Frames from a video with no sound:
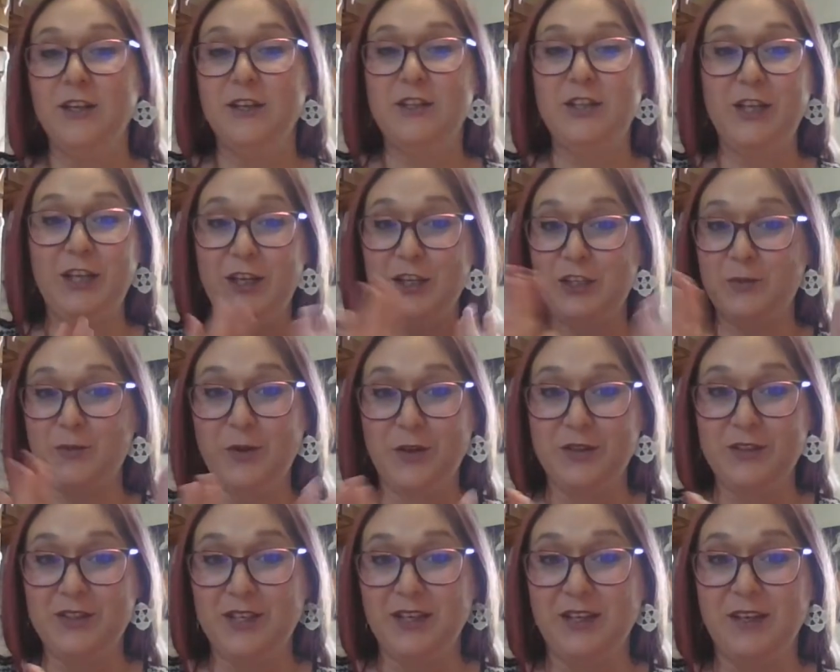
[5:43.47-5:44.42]
to each
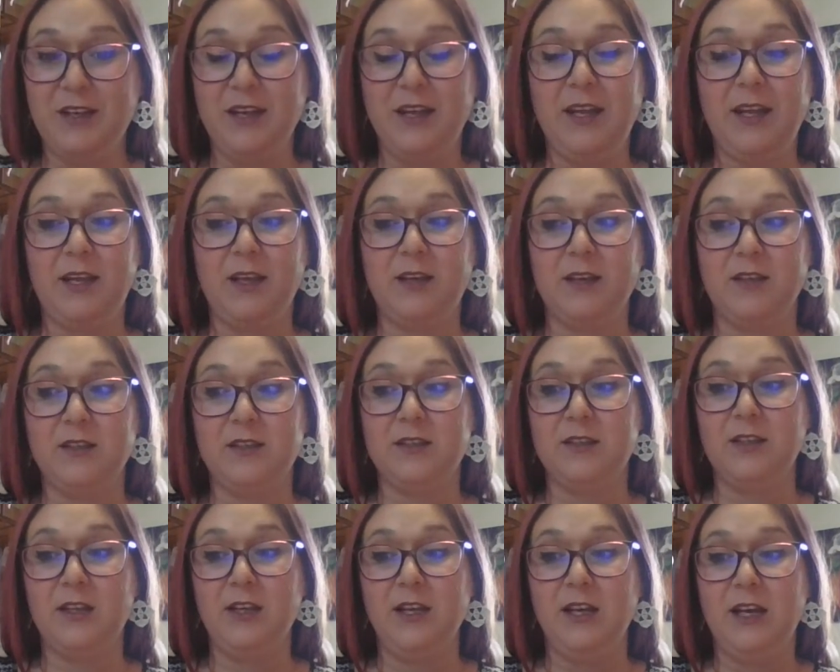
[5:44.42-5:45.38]
person,
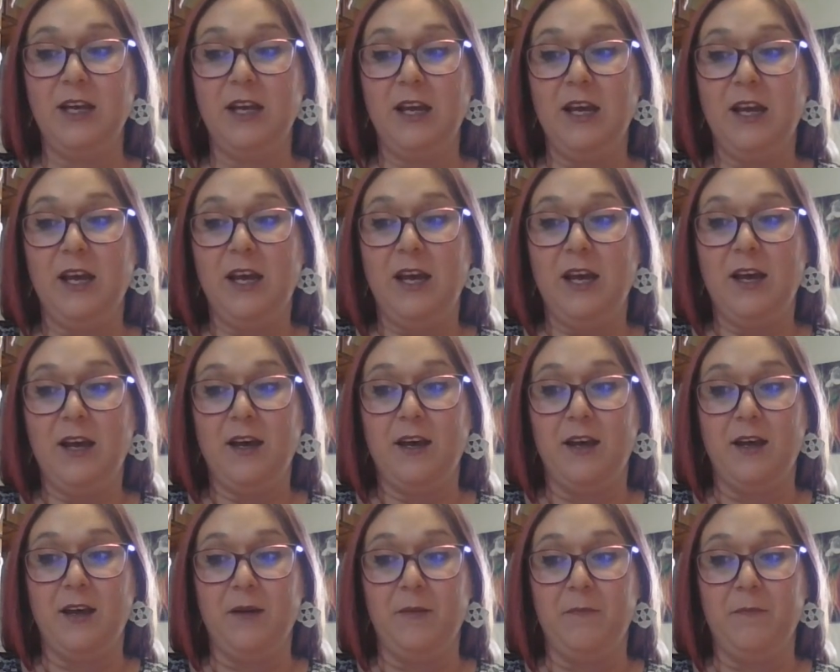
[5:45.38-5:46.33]
and
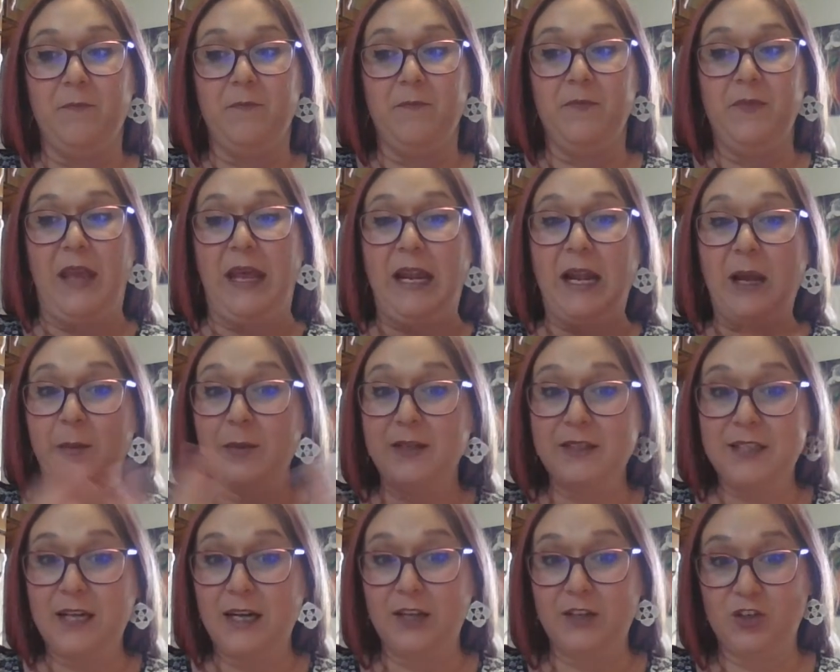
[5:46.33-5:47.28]
I'm
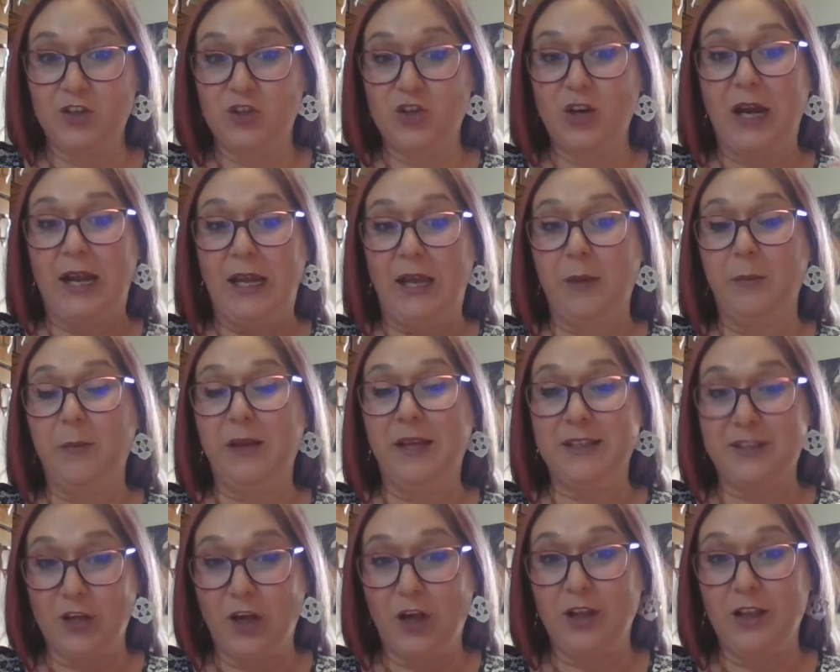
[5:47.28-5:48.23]
excited to try it
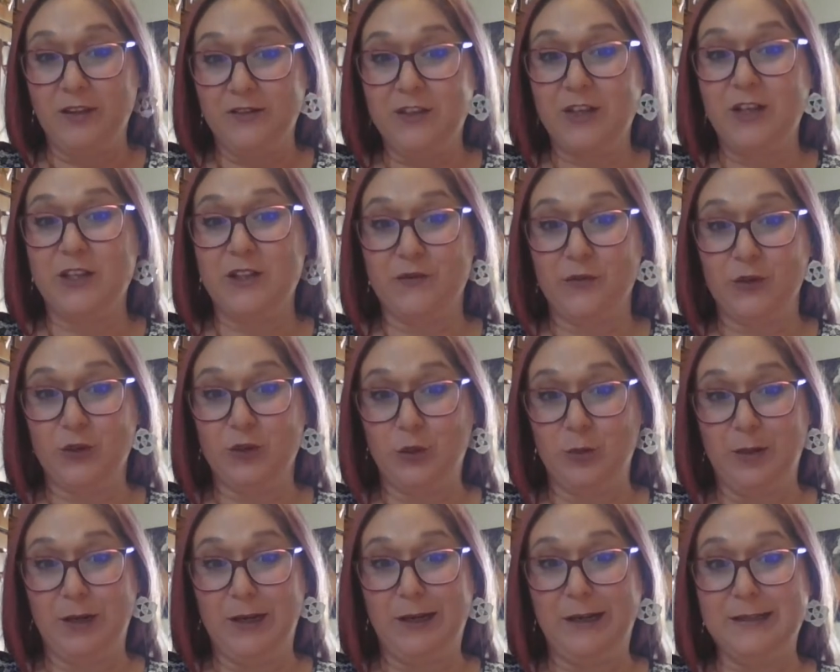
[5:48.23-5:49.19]
because all I've done is
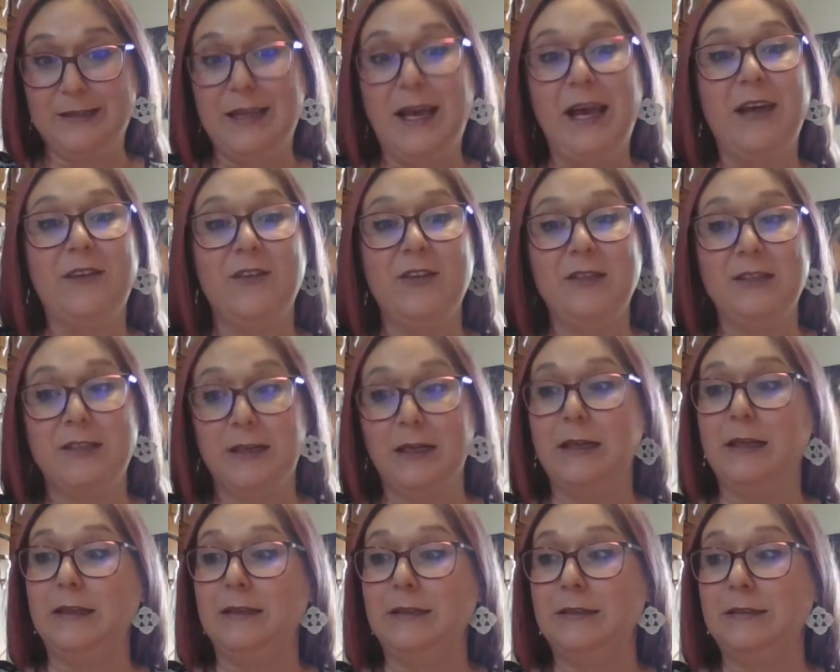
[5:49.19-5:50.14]
virtual parties. I haven't
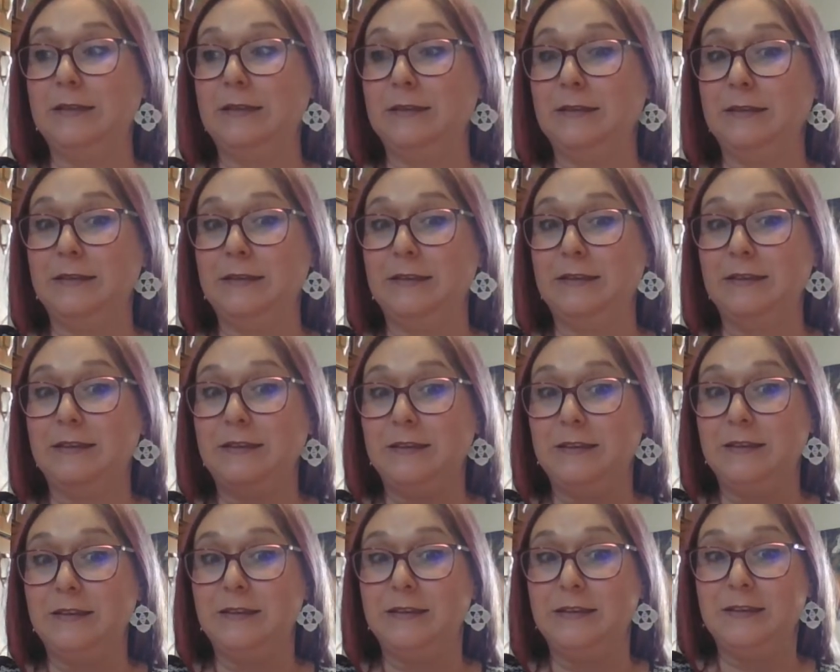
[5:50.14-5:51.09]
done,
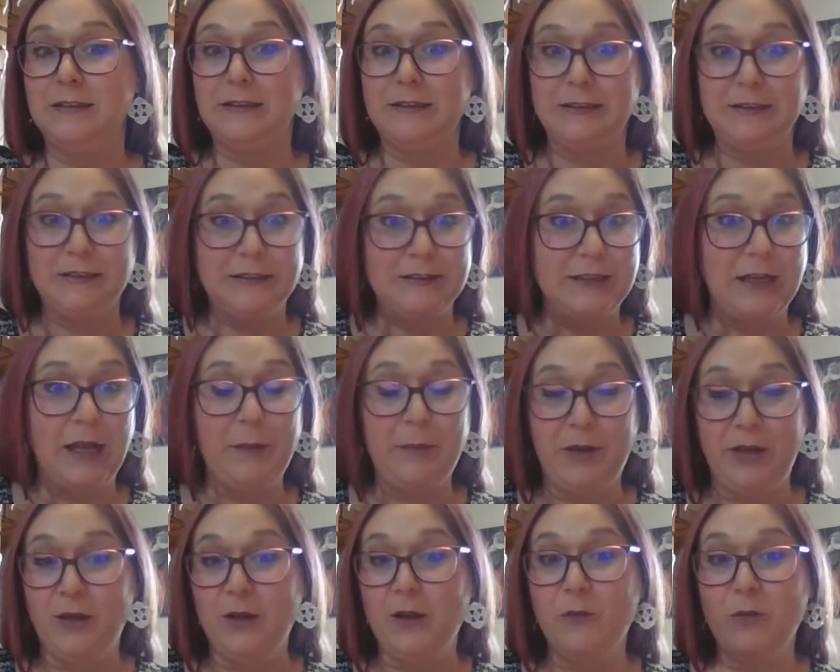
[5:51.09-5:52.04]
I
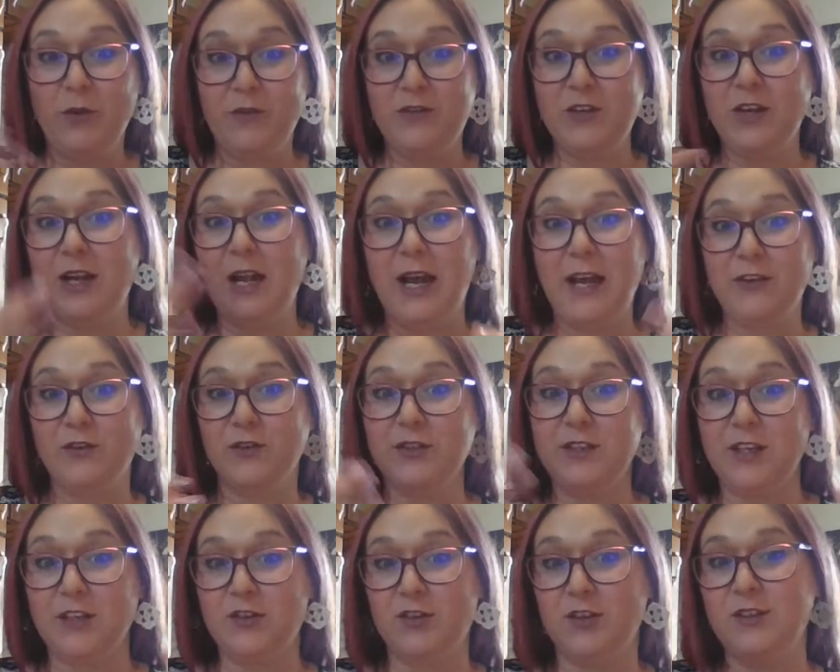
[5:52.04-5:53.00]
mean, and we've done hydro
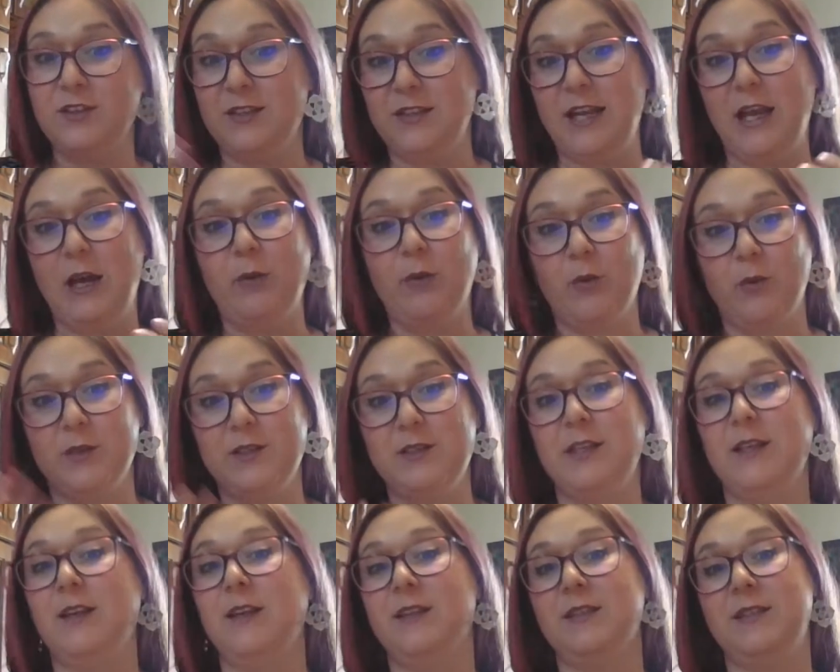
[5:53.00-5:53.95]
sessions now where we're
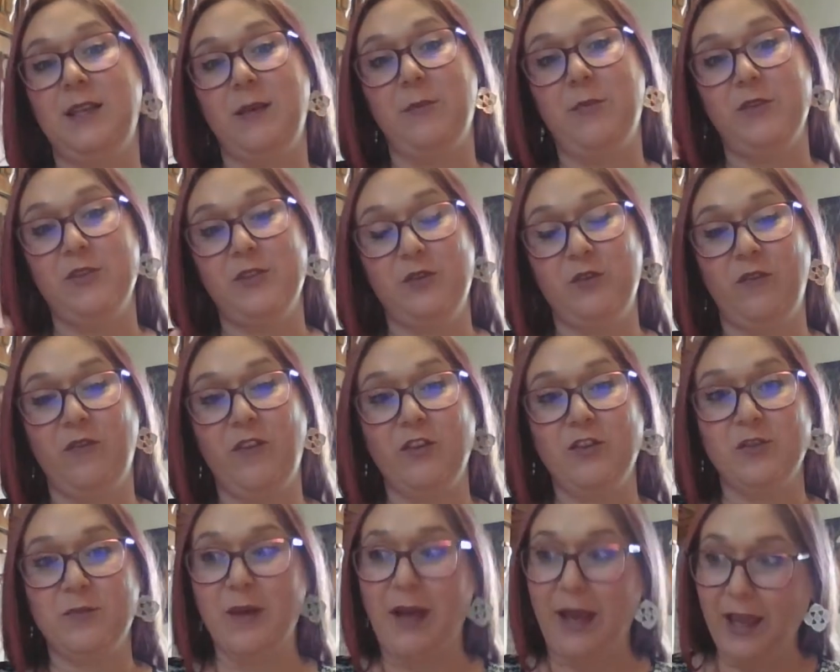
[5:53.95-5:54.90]
sending samples to
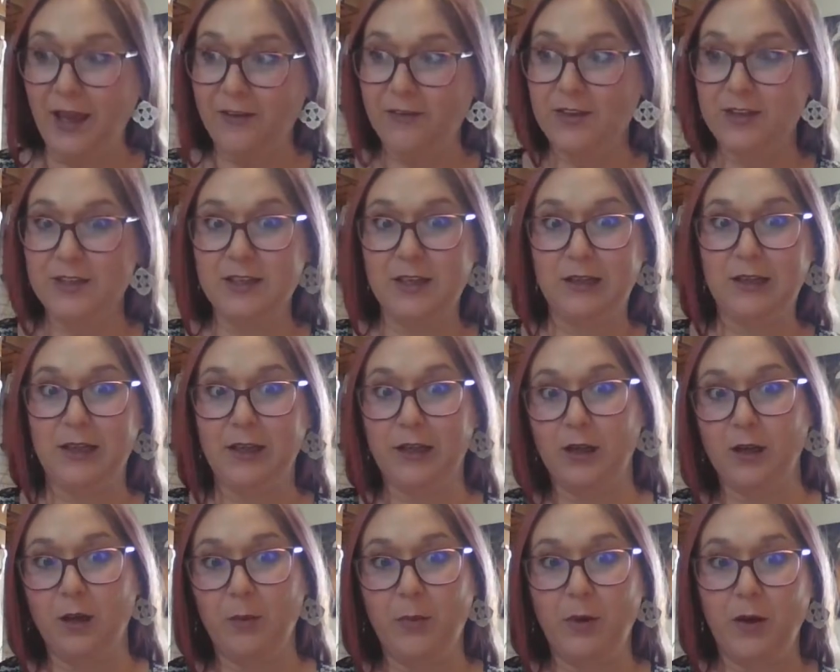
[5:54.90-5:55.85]
pictures, but I haven't done like
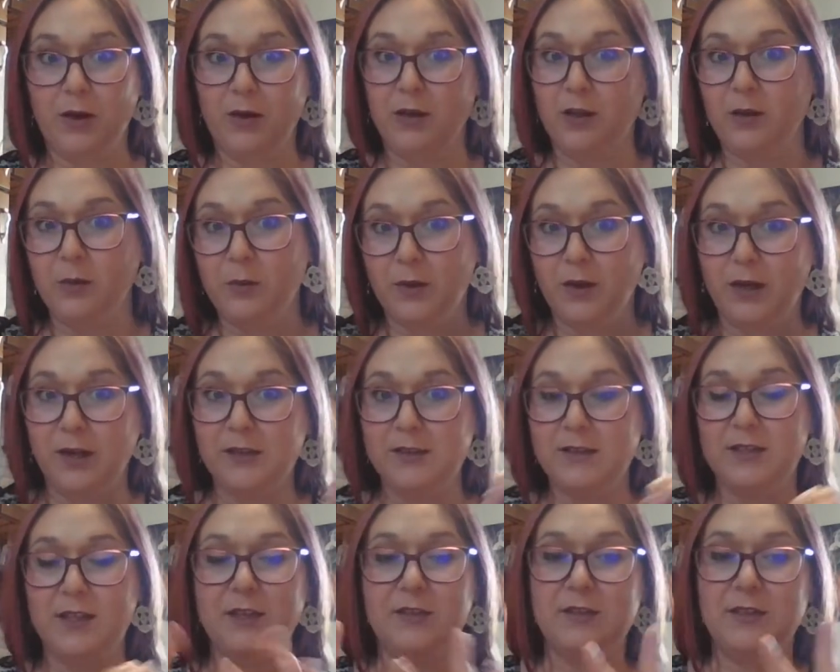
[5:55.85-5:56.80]
a party where I
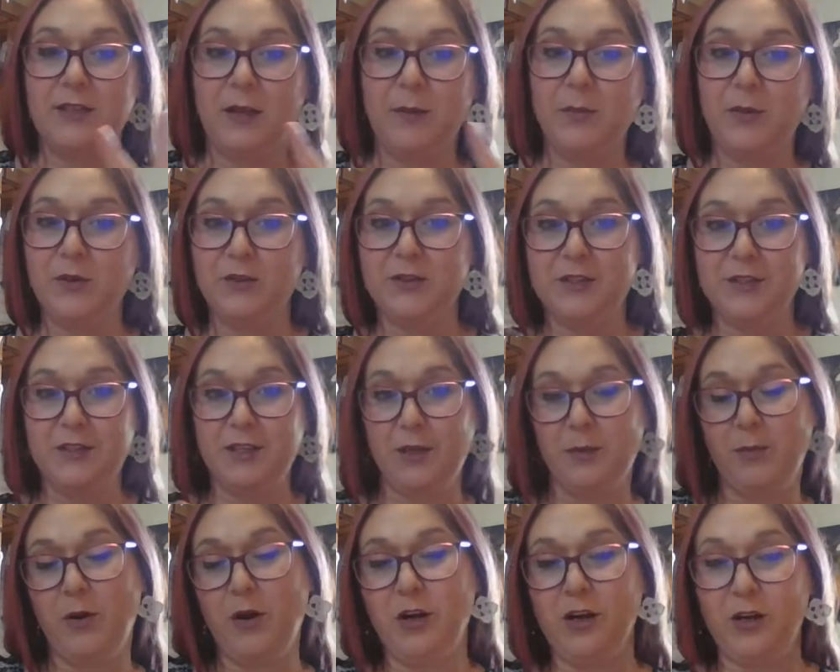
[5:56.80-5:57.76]
sent samples and did
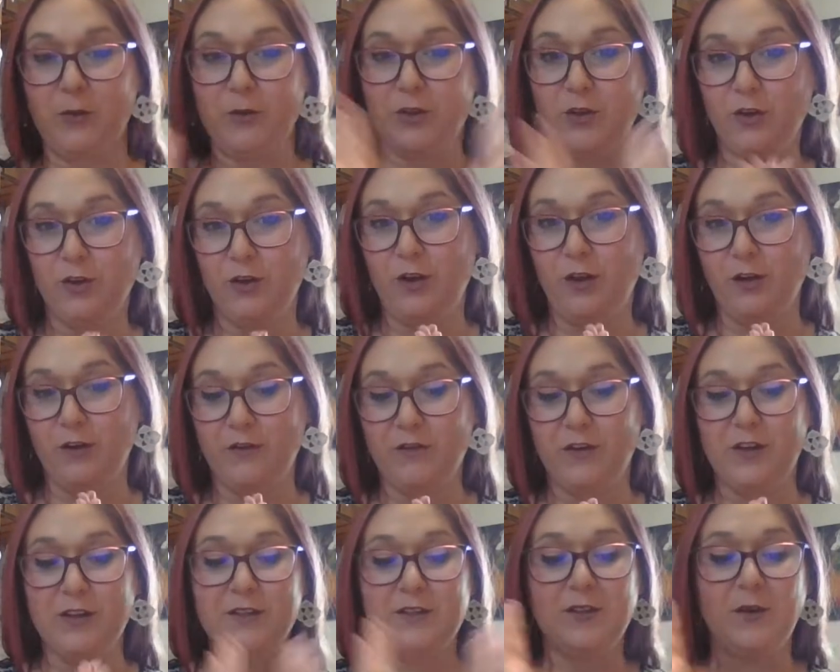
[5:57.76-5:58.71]
a party with her and all her
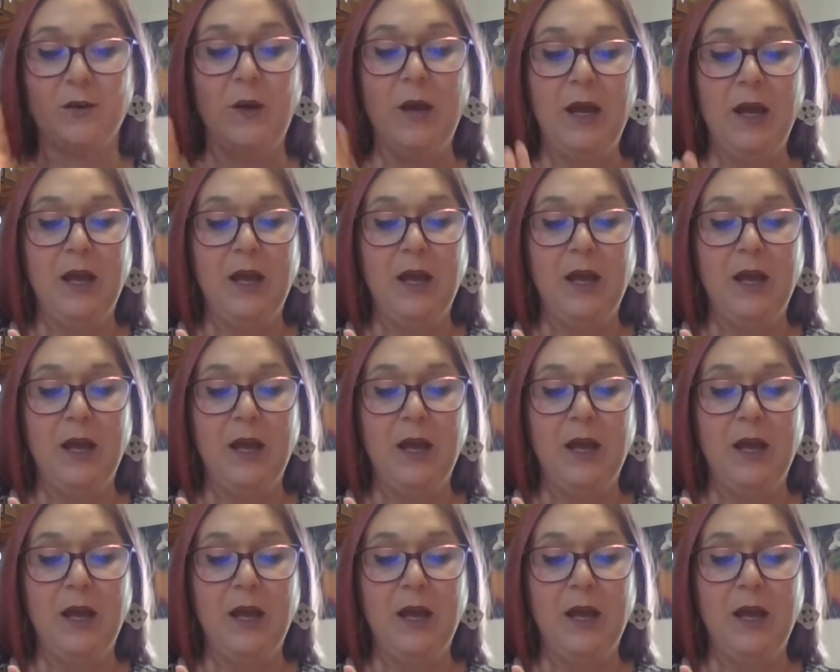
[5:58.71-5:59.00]
friends. So,